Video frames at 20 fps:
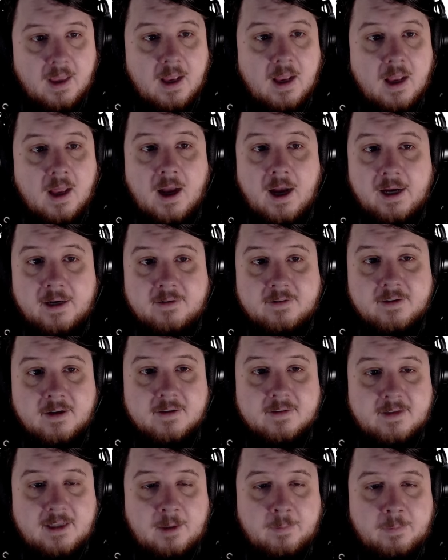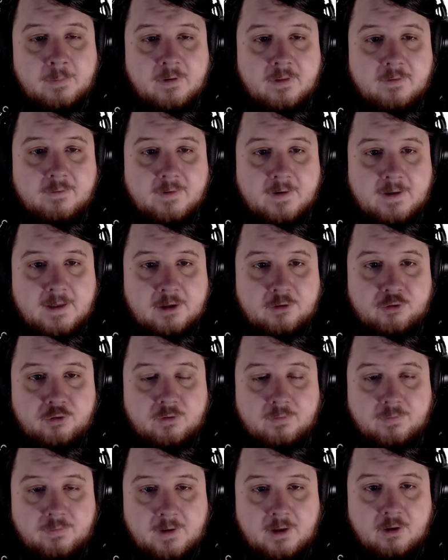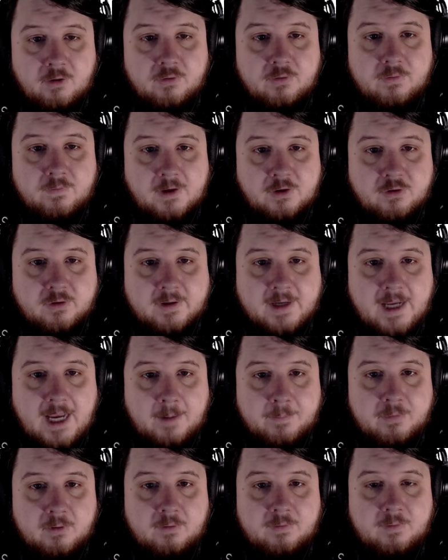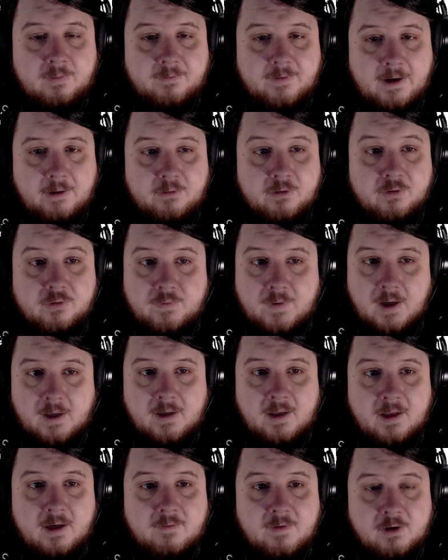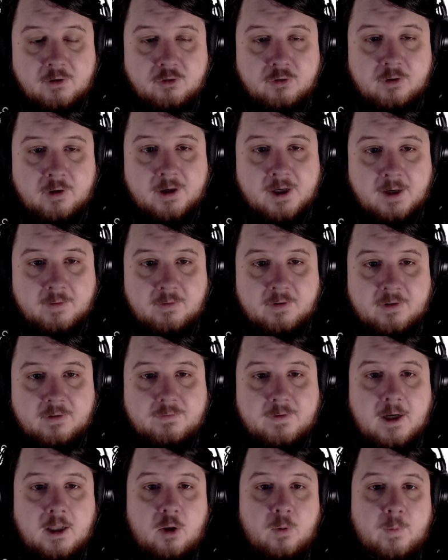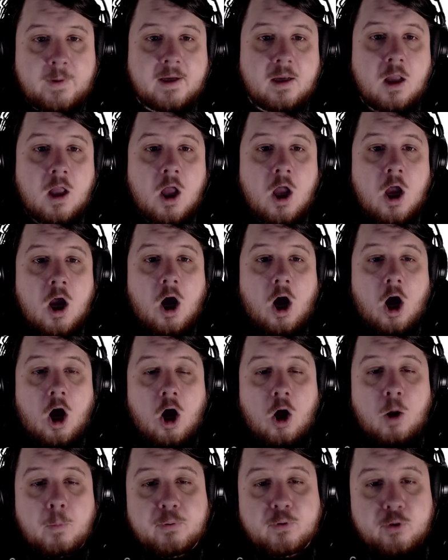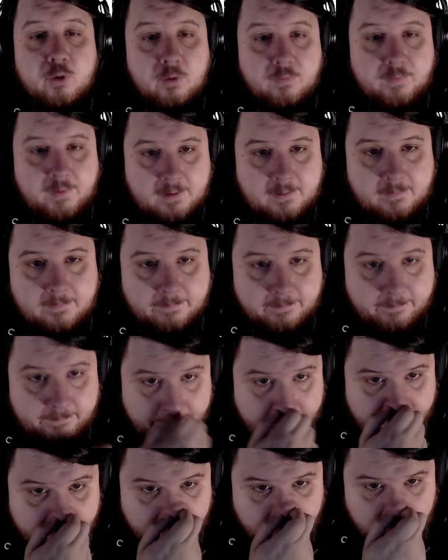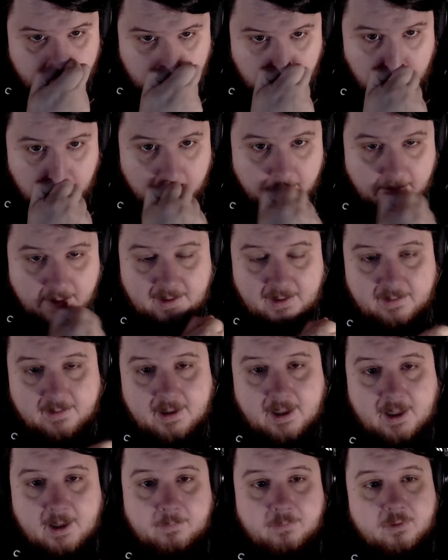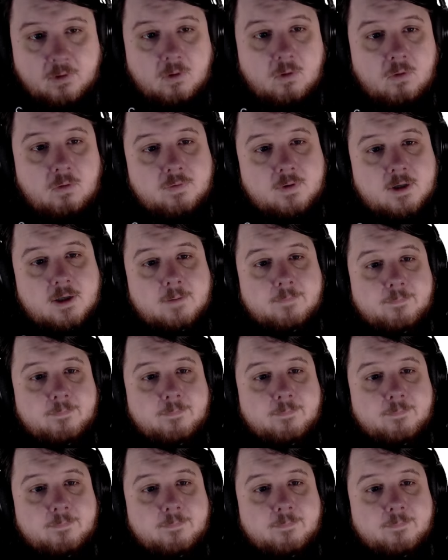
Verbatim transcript: I dug deep into the financials of Thiel's venture capital from Founders Fund and eventually uncovered the following, all proven many times over.